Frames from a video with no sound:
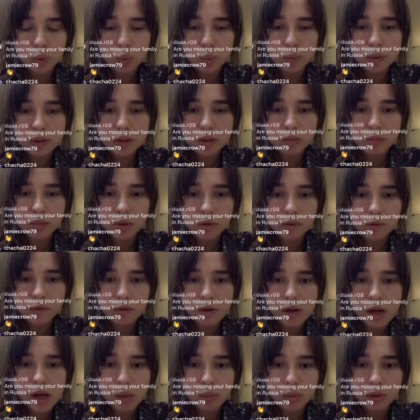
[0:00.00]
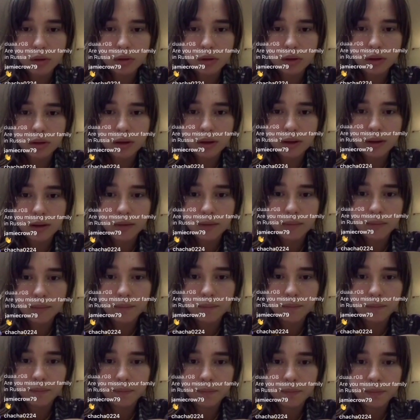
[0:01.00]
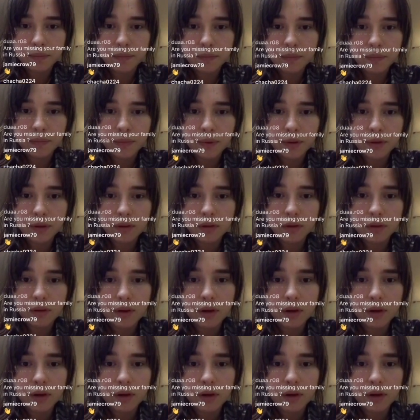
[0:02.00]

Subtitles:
Yeah, I do miss my family.